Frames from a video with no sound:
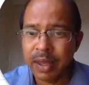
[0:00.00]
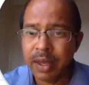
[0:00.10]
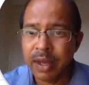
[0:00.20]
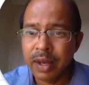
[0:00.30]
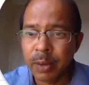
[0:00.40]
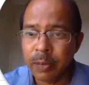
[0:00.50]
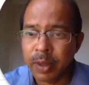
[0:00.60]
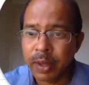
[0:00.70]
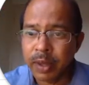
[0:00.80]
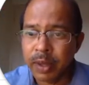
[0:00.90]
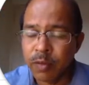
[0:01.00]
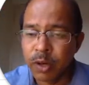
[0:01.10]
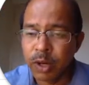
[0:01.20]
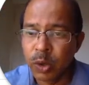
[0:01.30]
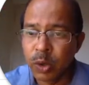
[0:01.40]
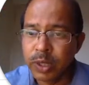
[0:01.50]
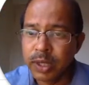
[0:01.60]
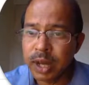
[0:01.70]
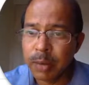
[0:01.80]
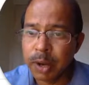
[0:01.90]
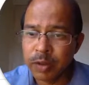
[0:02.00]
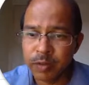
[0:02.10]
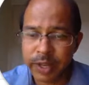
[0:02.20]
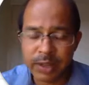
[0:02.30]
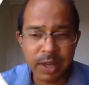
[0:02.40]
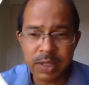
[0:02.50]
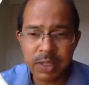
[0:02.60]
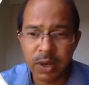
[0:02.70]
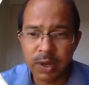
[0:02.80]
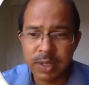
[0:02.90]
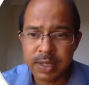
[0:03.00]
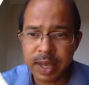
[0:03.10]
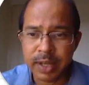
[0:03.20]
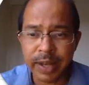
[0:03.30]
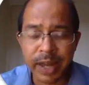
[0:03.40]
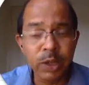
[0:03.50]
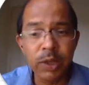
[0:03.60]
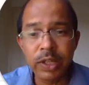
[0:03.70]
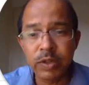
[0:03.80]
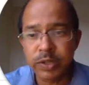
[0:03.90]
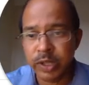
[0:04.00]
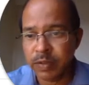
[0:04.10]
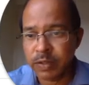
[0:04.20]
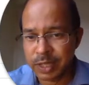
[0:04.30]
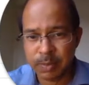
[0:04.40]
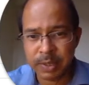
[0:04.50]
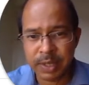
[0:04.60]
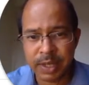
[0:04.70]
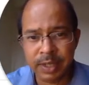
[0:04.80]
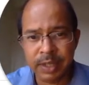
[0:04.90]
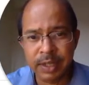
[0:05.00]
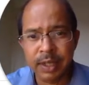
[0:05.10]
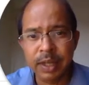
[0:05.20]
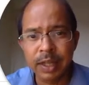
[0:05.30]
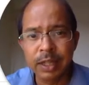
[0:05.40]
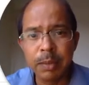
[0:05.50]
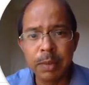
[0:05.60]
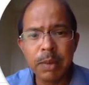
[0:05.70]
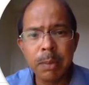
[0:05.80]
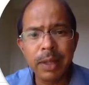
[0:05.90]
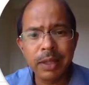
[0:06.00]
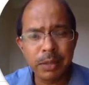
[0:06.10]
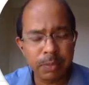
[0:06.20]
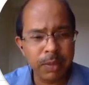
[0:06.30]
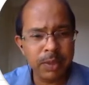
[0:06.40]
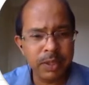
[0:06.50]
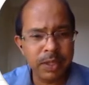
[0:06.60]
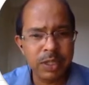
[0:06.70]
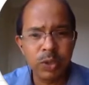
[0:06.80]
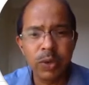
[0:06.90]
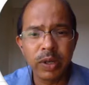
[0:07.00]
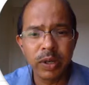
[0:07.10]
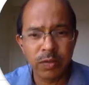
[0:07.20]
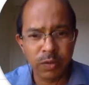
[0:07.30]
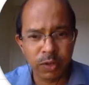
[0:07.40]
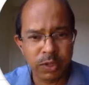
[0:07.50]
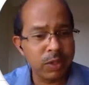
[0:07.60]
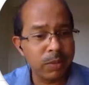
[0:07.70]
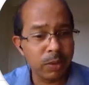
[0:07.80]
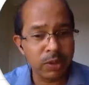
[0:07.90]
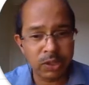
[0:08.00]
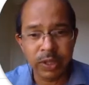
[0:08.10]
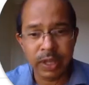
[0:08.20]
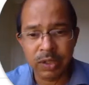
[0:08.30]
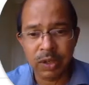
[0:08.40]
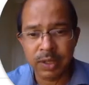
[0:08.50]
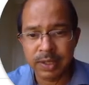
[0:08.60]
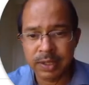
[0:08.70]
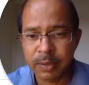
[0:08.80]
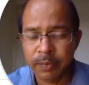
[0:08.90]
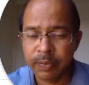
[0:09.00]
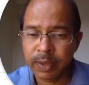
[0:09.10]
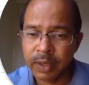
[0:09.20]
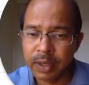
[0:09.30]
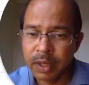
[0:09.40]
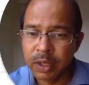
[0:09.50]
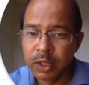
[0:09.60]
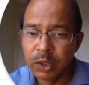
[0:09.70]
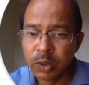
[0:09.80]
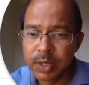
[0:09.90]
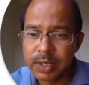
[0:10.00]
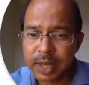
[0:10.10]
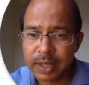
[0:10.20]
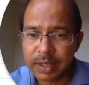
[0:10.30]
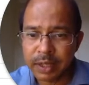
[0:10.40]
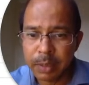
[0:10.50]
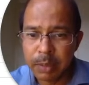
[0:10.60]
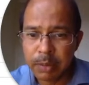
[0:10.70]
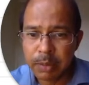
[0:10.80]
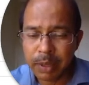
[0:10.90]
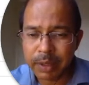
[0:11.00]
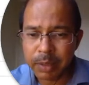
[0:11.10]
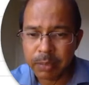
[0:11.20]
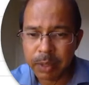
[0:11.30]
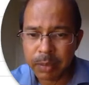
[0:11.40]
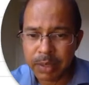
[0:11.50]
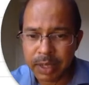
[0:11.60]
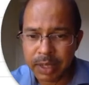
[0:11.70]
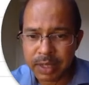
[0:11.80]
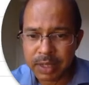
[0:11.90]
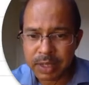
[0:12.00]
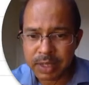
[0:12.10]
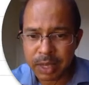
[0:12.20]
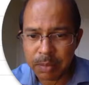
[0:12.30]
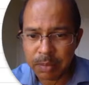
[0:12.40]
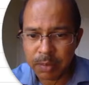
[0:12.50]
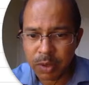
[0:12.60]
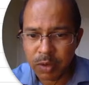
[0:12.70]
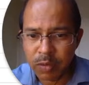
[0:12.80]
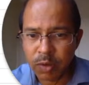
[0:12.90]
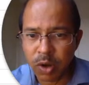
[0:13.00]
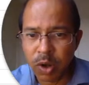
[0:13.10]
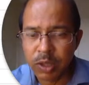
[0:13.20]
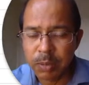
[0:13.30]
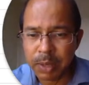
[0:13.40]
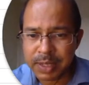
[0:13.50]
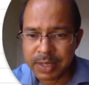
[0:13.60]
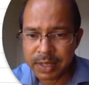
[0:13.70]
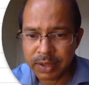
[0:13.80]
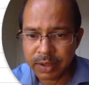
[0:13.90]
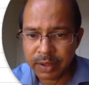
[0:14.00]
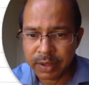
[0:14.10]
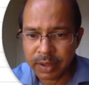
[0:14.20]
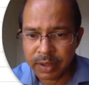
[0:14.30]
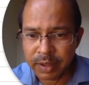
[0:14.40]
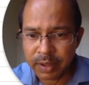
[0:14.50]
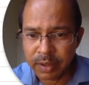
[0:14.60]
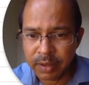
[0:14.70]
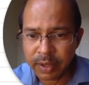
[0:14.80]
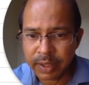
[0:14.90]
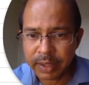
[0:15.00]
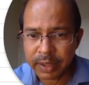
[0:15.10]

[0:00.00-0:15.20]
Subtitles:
Now, for a loan amount of $8,000 at an annual interest rate of 6%, the minimum monthly payment is $243.38. You'll notice that the minimum monthly payment is the same for all the months here, right?